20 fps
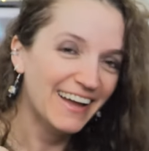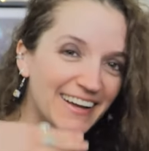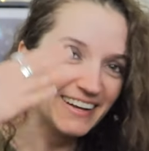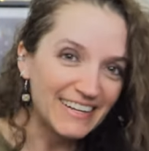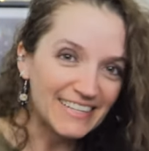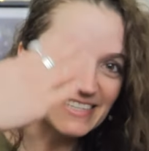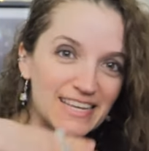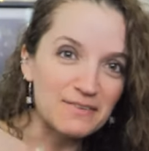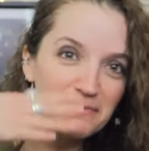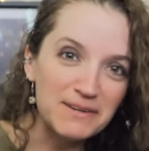
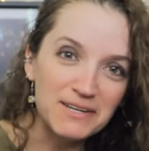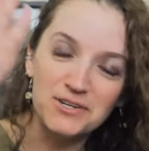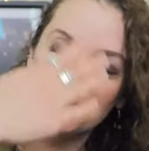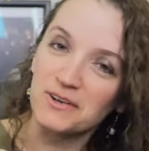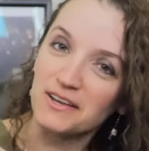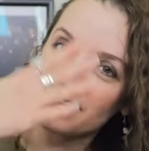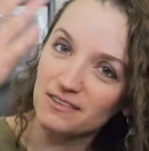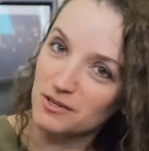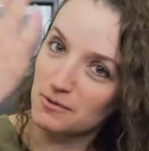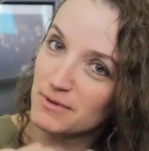Because I've been
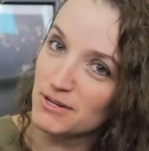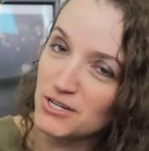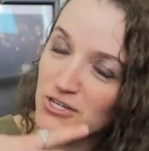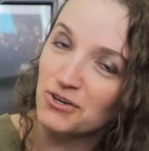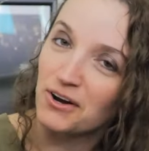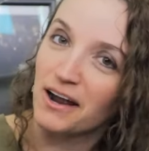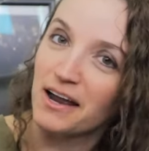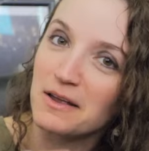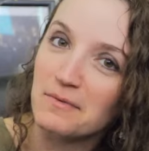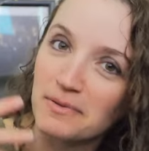doing so much
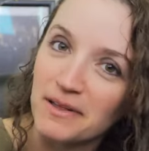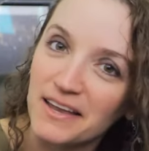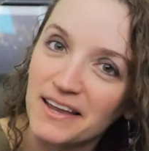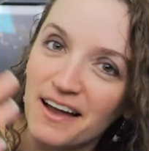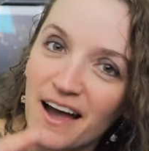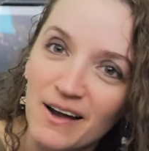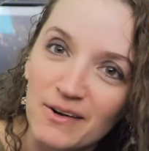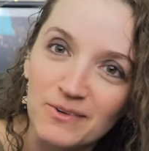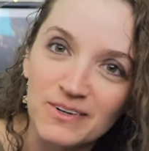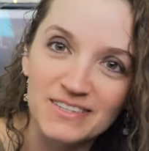crying
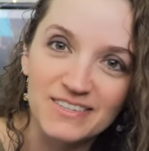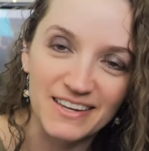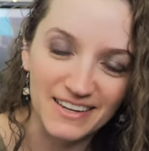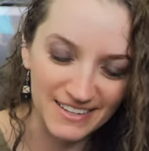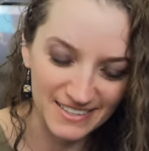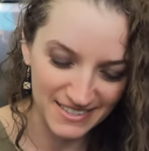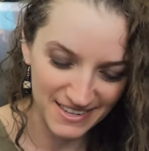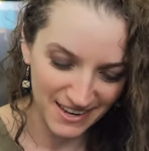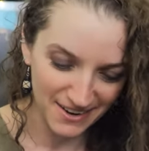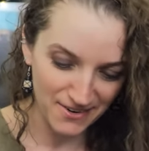playing Hogwarts
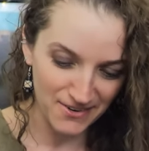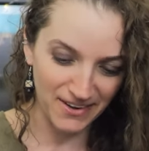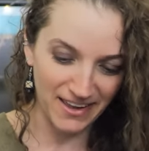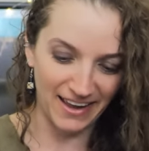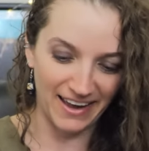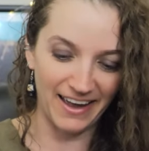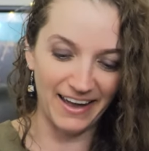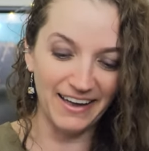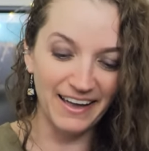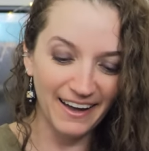Legacy.
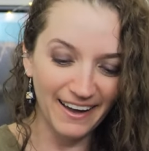Okay.